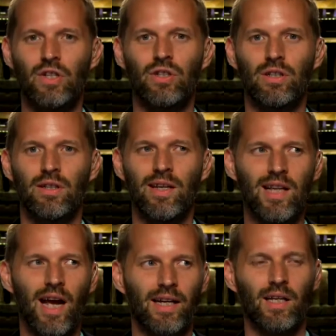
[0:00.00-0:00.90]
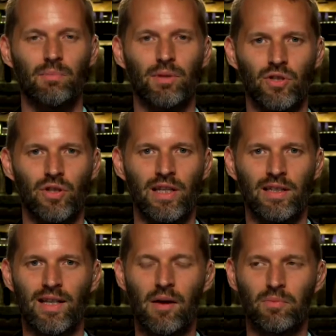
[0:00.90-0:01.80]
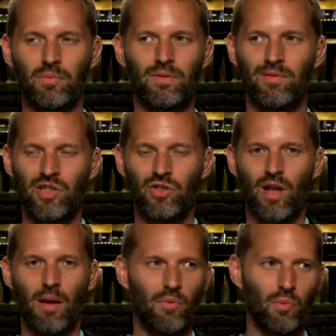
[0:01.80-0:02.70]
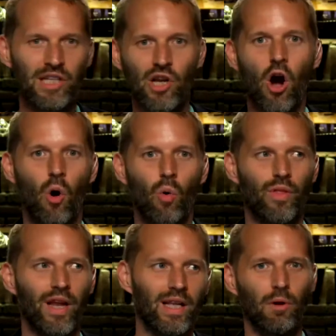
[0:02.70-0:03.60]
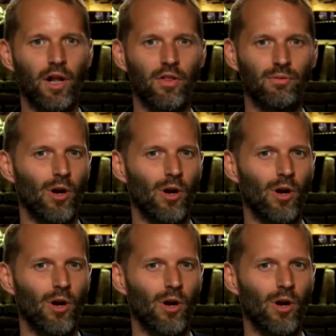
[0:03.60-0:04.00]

He's not going to capitulate. That that's I mean we know that he went on the run.